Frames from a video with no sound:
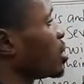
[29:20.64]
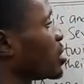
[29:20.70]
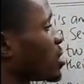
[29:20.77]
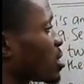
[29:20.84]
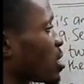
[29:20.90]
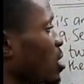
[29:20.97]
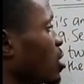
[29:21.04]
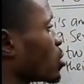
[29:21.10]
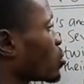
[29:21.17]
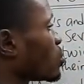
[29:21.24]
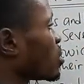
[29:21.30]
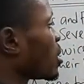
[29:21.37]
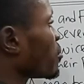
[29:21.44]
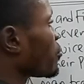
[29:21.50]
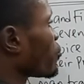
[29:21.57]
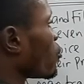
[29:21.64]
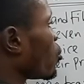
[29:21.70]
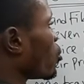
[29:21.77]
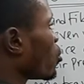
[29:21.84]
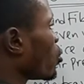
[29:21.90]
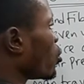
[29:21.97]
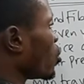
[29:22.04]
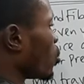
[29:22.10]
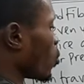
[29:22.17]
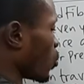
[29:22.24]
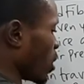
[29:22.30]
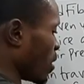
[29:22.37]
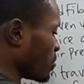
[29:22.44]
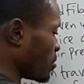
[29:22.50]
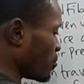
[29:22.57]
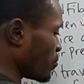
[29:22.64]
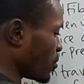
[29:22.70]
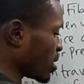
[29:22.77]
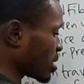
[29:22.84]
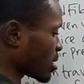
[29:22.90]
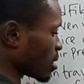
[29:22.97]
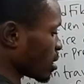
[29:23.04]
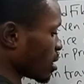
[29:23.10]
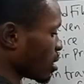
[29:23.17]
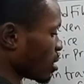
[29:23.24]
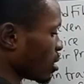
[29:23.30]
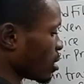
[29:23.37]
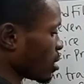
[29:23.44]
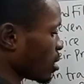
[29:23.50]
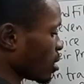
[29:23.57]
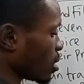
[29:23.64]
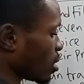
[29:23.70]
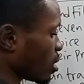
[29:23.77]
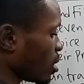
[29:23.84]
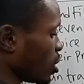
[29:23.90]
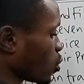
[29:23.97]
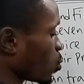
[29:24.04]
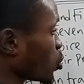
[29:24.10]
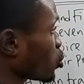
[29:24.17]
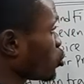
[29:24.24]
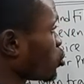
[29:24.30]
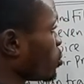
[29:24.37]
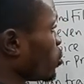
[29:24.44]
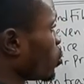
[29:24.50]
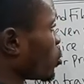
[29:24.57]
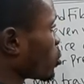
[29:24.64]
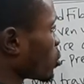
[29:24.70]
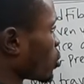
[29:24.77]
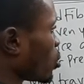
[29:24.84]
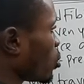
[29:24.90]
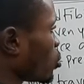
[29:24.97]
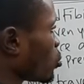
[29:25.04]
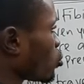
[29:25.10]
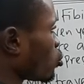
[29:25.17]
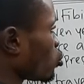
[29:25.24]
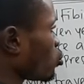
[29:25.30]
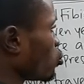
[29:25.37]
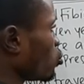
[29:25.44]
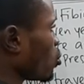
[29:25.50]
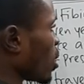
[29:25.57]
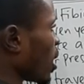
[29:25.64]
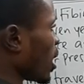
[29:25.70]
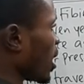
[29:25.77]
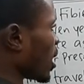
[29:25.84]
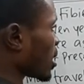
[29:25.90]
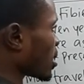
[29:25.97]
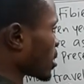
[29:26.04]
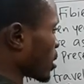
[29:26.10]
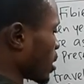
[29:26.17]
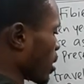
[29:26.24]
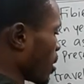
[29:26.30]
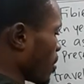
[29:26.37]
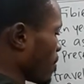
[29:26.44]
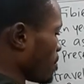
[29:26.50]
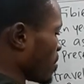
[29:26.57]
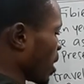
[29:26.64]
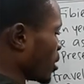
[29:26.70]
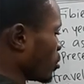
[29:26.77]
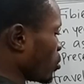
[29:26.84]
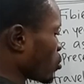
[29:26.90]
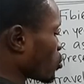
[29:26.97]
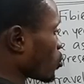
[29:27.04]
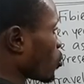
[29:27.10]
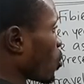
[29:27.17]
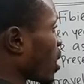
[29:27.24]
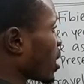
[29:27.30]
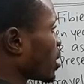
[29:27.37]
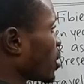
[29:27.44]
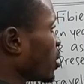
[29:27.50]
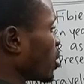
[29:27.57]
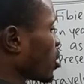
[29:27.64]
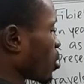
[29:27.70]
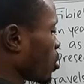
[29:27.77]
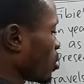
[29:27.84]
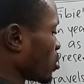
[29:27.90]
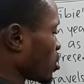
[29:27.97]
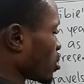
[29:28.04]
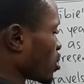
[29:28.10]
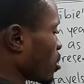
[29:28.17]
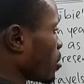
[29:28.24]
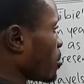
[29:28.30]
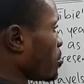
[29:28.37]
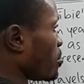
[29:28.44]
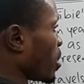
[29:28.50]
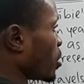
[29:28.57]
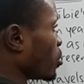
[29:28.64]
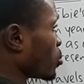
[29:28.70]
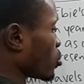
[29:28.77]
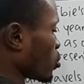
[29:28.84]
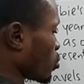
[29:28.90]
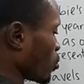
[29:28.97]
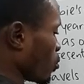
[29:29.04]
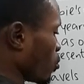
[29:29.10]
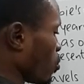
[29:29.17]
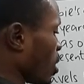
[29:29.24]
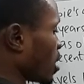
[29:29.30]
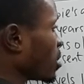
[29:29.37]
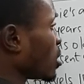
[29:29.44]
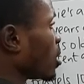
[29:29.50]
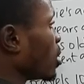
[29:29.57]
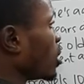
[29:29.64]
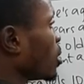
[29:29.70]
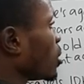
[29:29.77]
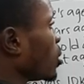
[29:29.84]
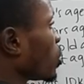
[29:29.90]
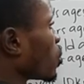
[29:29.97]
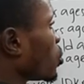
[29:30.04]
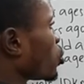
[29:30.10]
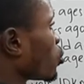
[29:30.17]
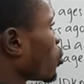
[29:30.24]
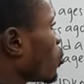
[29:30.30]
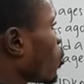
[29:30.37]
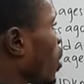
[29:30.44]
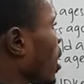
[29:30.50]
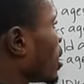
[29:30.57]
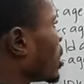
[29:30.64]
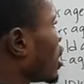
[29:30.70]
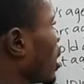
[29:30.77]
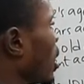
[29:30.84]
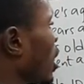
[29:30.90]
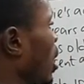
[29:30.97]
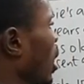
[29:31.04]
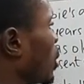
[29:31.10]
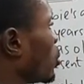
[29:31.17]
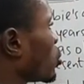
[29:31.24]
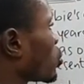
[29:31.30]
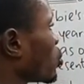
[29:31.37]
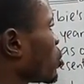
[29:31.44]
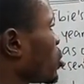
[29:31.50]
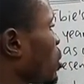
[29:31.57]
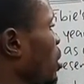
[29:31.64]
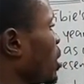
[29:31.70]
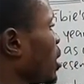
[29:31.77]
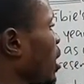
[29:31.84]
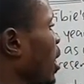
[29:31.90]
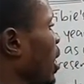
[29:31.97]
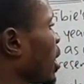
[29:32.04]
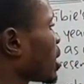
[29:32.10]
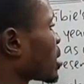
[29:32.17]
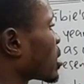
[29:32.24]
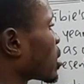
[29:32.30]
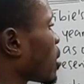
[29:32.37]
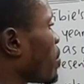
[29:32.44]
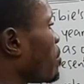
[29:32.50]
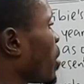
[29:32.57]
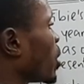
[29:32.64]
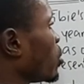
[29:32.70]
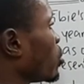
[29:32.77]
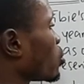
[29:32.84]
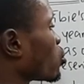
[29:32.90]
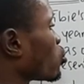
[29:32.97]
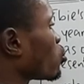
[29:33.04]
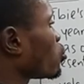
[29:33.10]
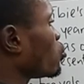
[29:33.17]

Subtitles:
8. So therefore, we have the first equation to be what? 2x minus y equals minus 1, equation 1, and also 3x minus